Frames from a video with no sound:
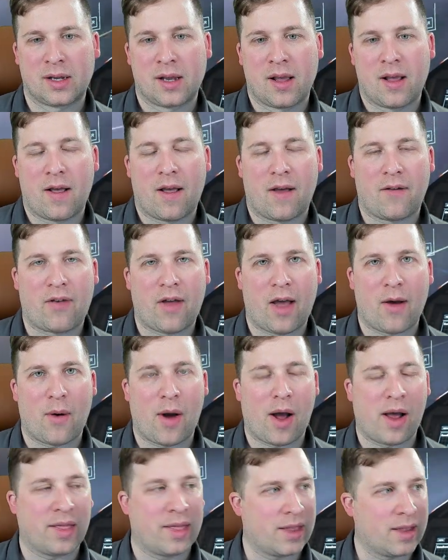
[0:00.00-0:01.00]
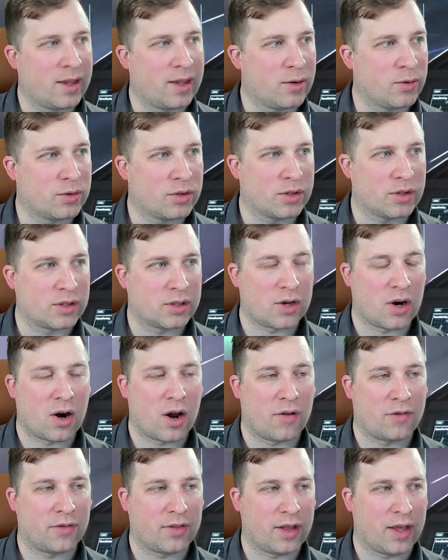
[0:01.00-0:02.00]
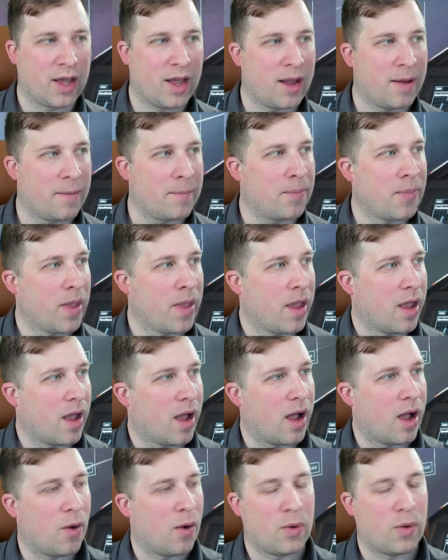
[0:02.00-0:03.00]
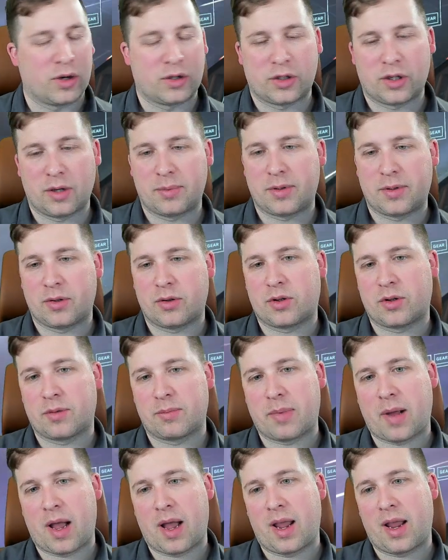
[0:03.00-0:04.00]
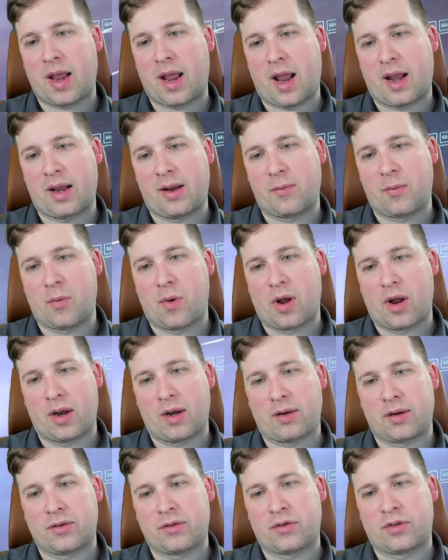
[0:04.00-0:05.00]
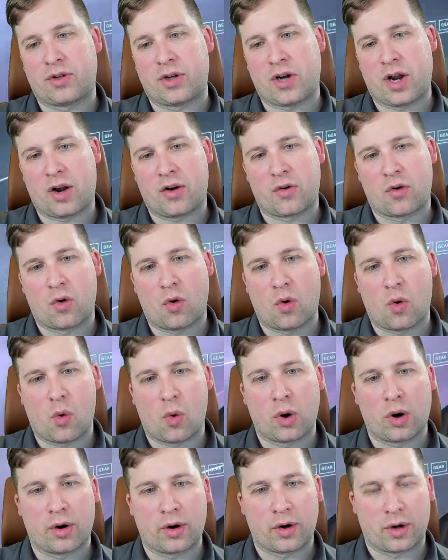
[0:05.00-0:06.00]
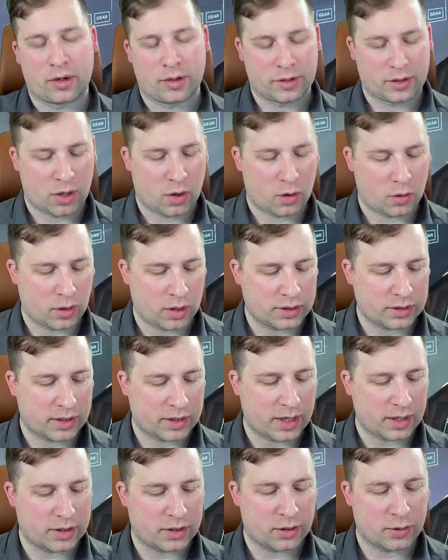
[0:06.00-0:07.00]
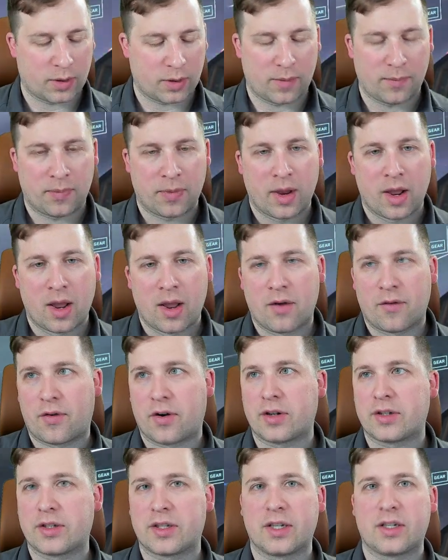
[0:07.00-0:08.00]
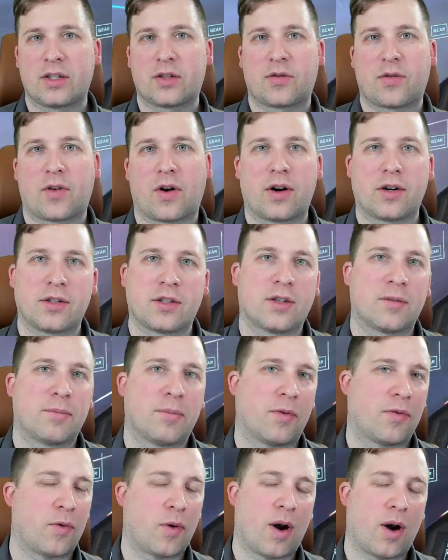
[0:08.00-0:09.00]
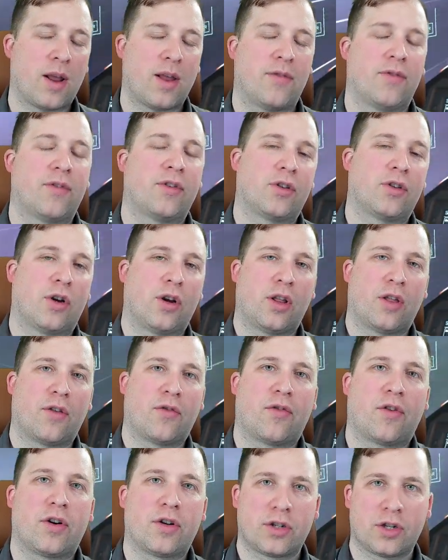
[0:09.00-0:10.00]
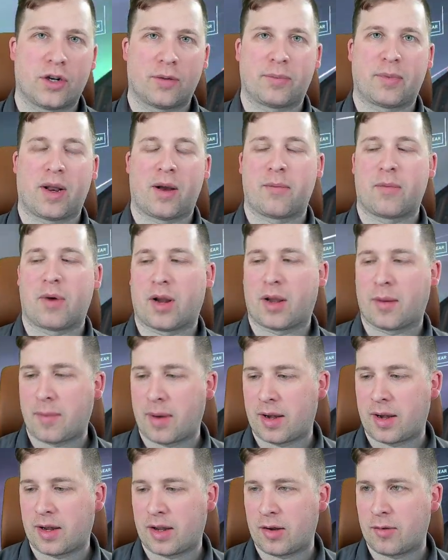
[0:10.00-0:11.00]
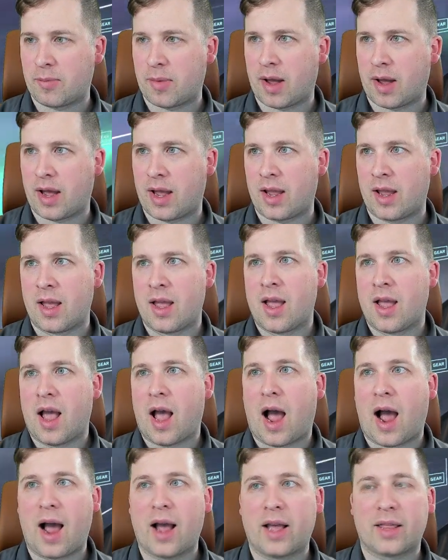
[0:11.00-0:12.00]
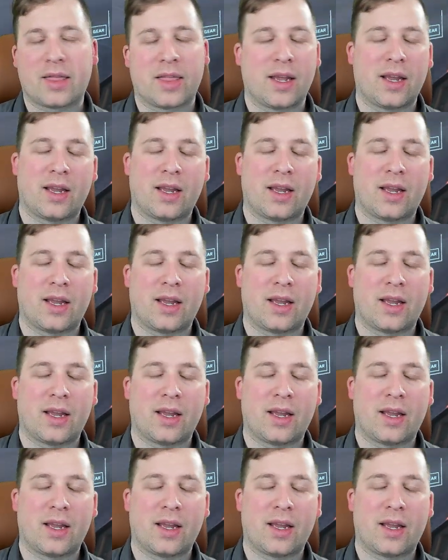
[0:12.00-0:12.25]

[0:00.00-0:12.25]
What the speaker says: of how I think you should start off the game, what ships you should buy, and in what general order. So let's get to it. First things first, before I even show you the first ship that I'm recommending you buy, I think